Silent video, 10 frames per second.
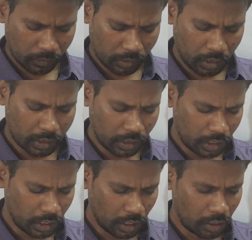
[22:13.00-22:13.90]
That's
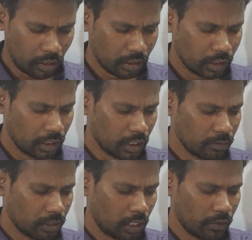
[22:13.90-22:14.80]
it. All the
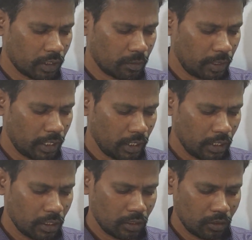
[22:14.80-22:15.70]
theorems I have explained.
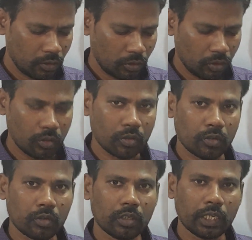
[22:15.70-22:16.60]

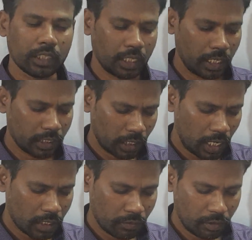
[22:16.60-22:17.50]
So in the next
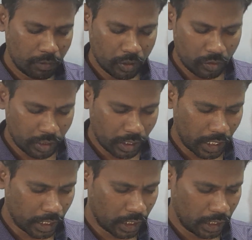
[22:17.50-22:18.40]
class we will be doing
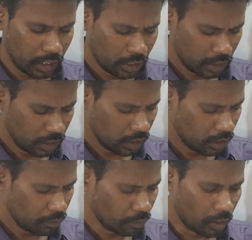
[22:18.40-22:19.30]
directly
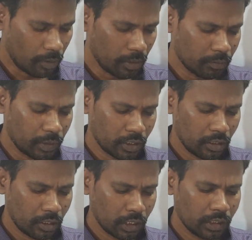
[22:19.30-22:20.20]
problem based
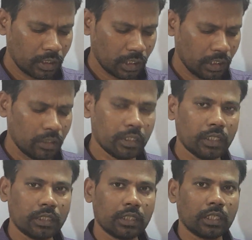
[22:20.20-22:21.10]
on this.
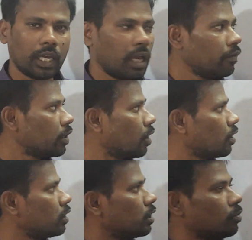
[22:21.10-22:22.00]
Just have a
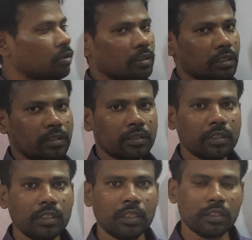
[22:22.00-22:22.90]
knowledge about this.
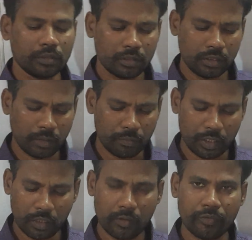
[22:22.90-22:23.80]
This is a
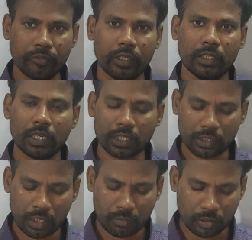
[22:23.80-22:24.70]
brief
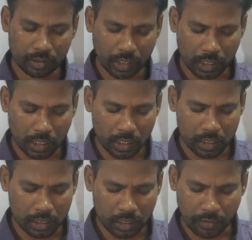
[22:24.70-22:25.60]
introduction about
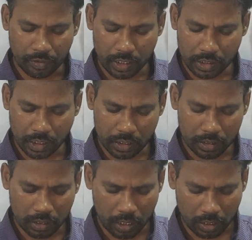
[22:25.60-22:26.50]
circles,
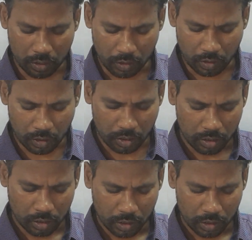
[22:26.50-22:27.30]
definitions and that all.